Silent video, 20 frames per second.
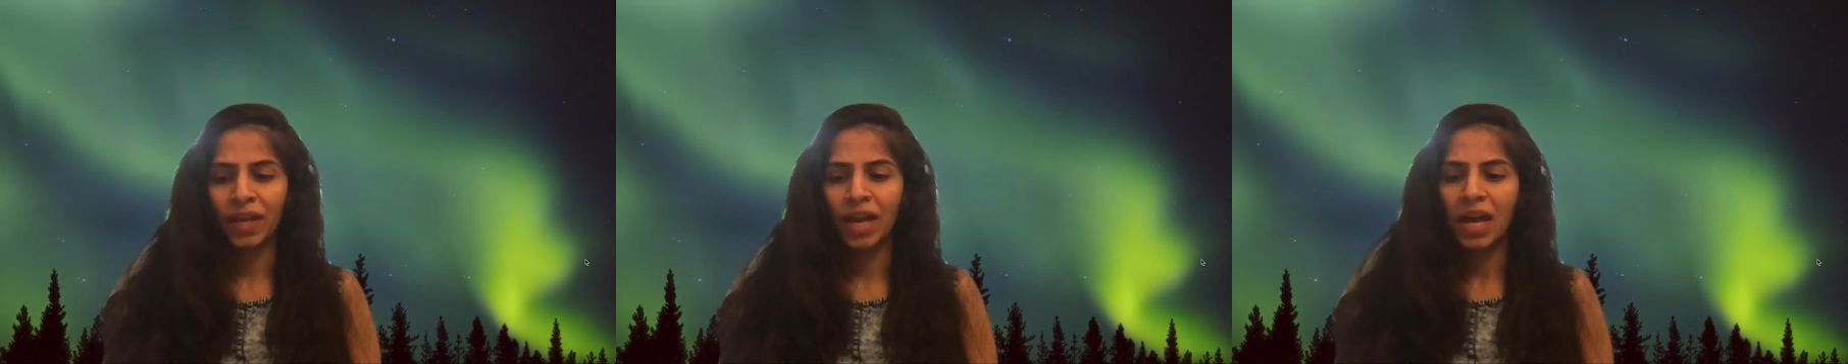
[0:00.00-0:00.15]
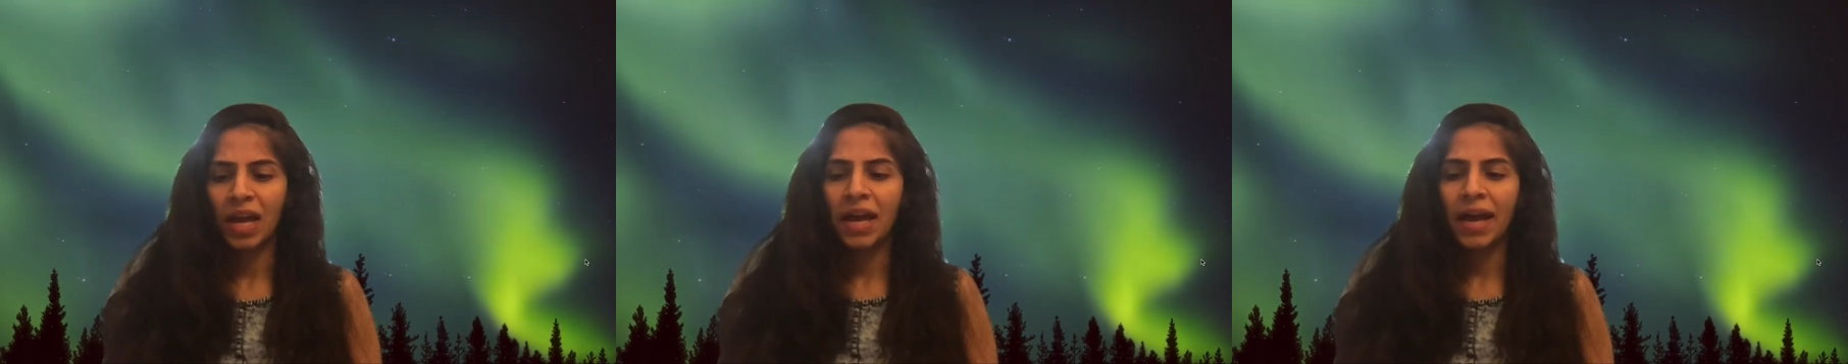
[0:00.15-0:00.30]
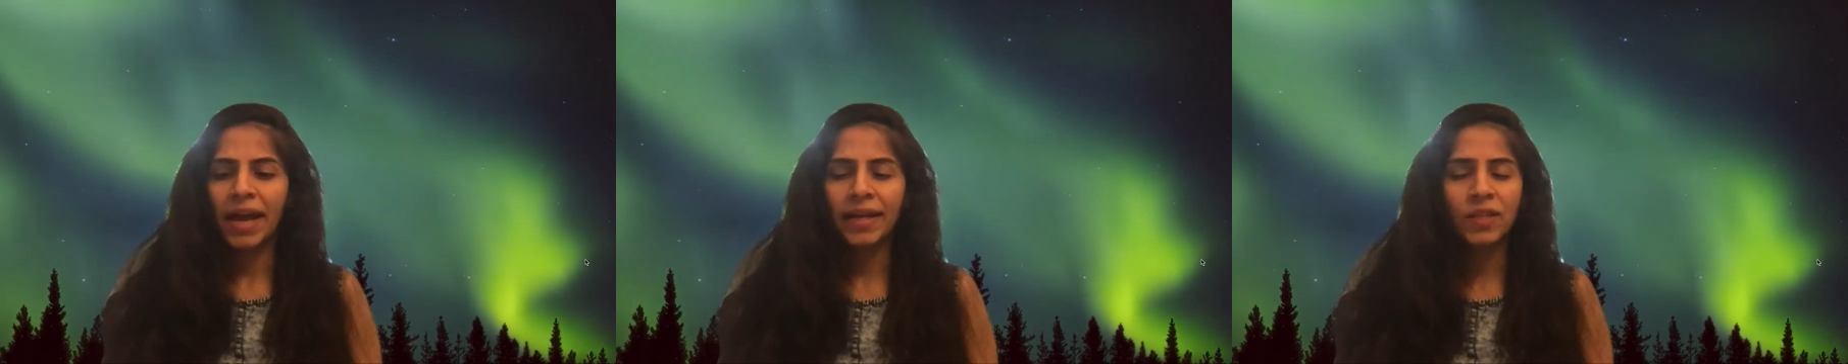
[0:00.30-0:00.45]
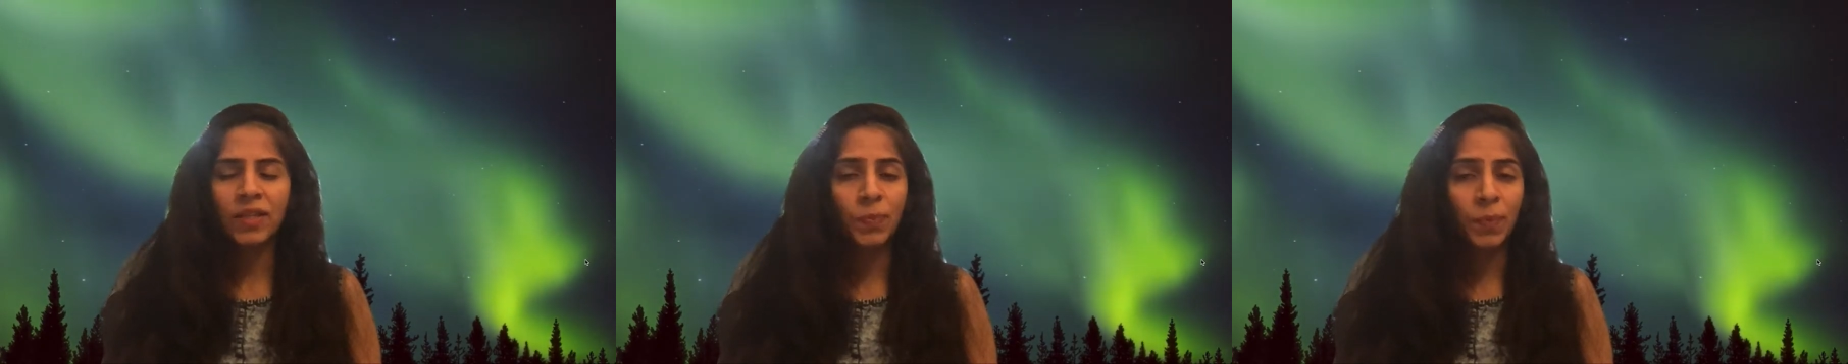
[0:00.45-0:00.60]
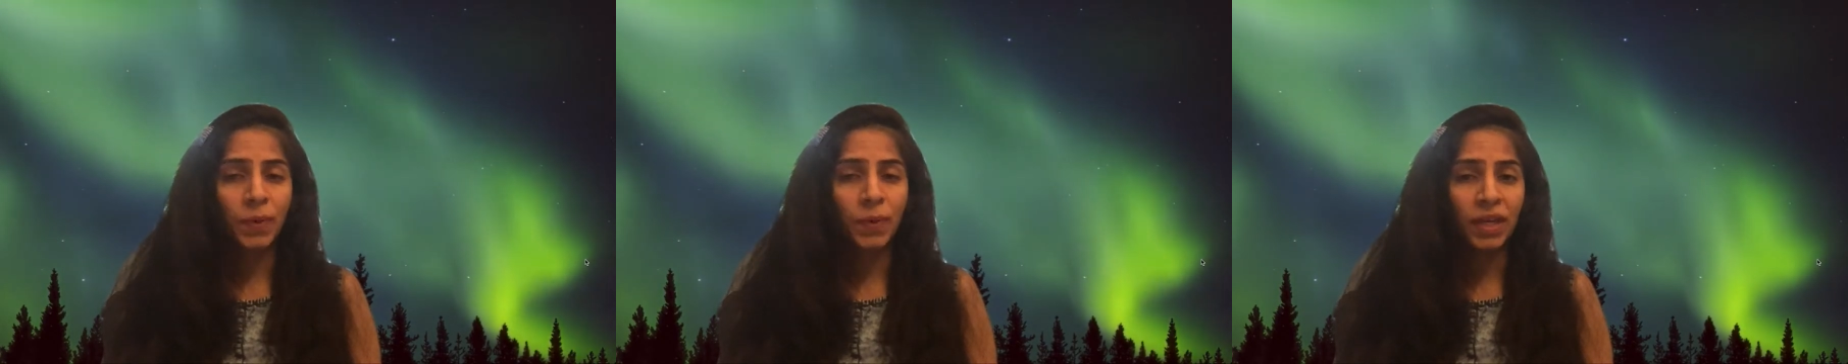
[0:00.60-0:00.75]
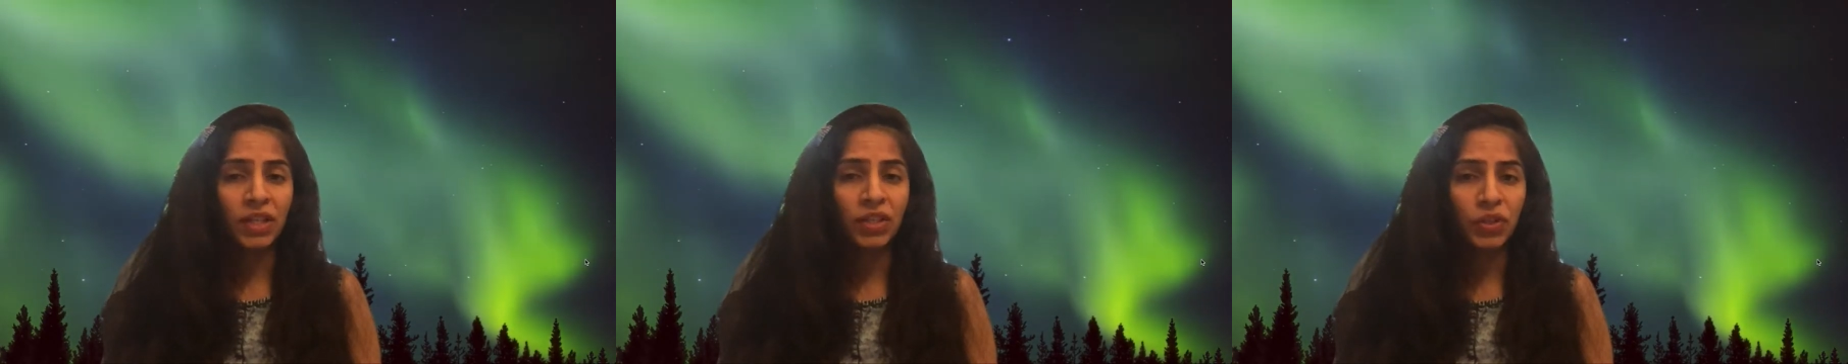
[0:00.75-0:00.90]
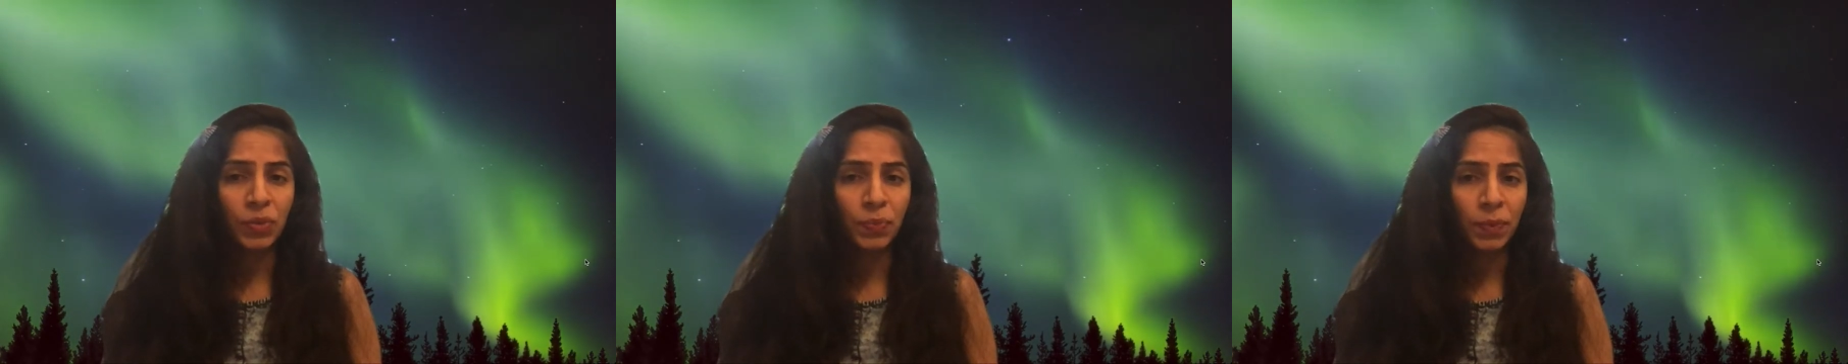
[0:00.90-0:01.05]
Explain
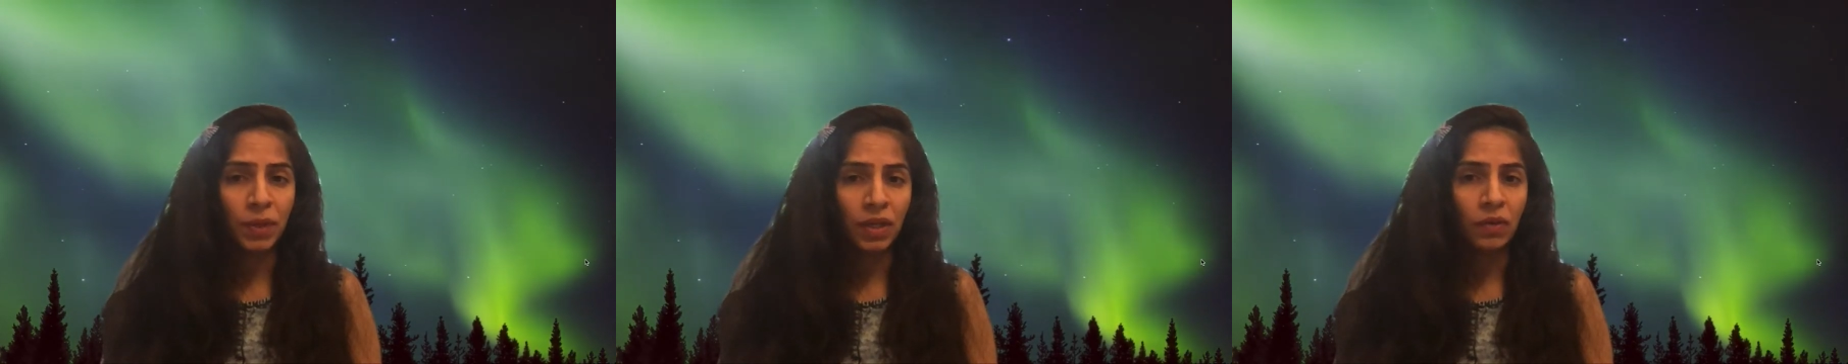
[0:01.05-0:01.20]
to me